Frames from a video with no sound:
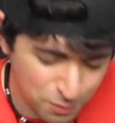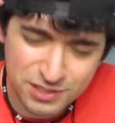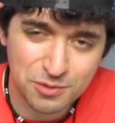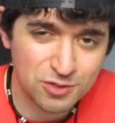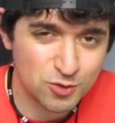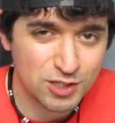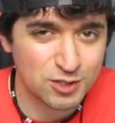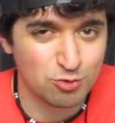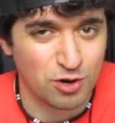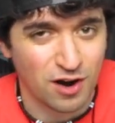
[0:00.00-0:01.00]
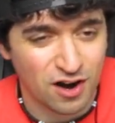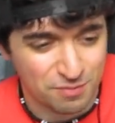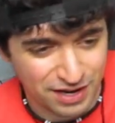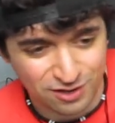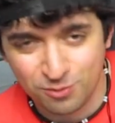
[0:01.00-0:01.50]
Dude, but some of those questions were
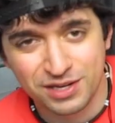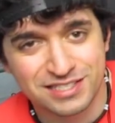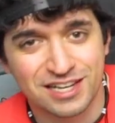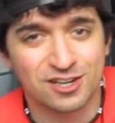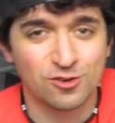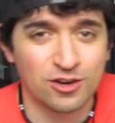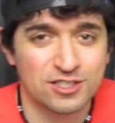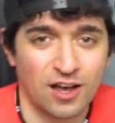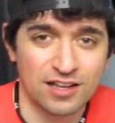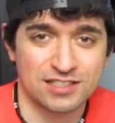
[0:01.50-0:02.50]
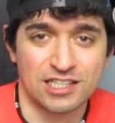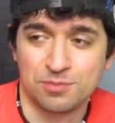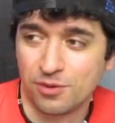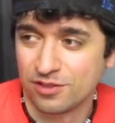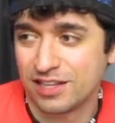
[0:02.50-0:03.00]
hard, man. Nobody's gonna know a Sasuke's
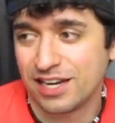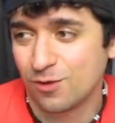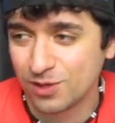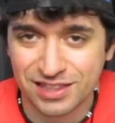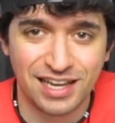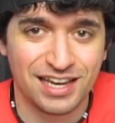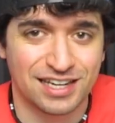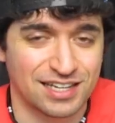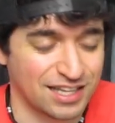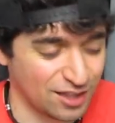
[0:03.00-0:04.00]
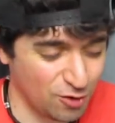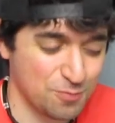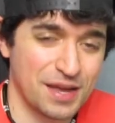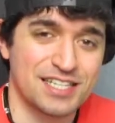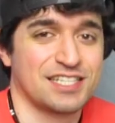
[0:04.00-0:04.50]
birthday. Like, what the heck? Like, they
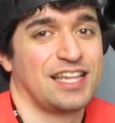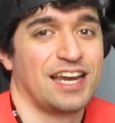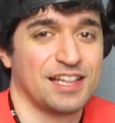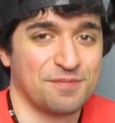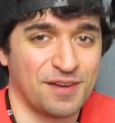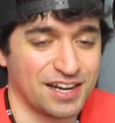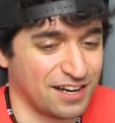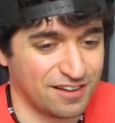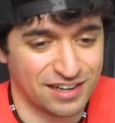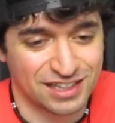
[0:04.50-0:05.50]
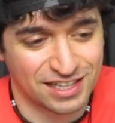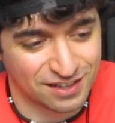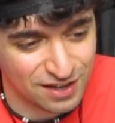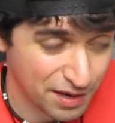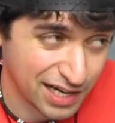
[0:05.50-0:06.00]
don't mention that in the manga or
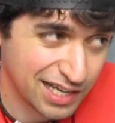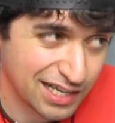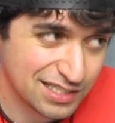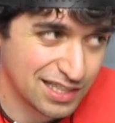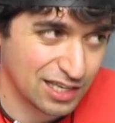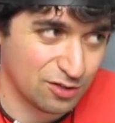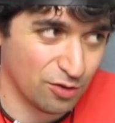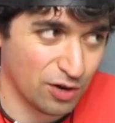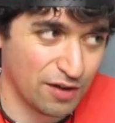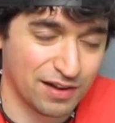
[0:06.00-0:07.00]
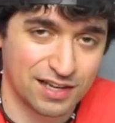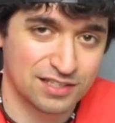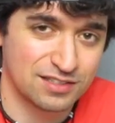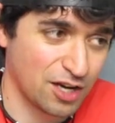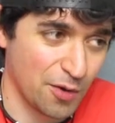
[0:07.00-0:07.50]
anything. But I guess they do have like a
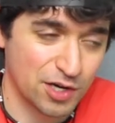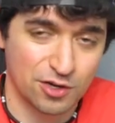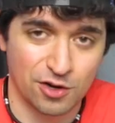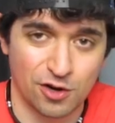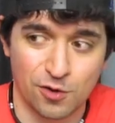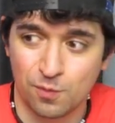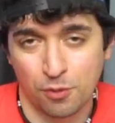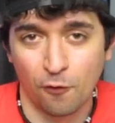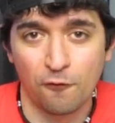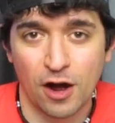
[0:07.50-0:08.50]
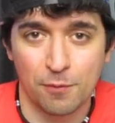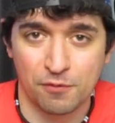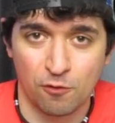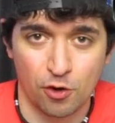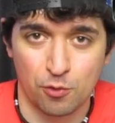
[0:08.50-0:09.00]
character profile
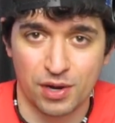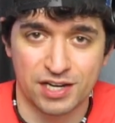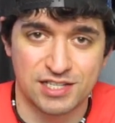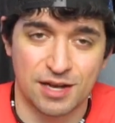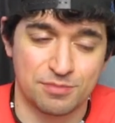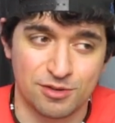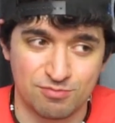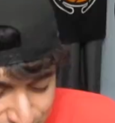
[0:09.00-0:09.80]
before you read a chapter.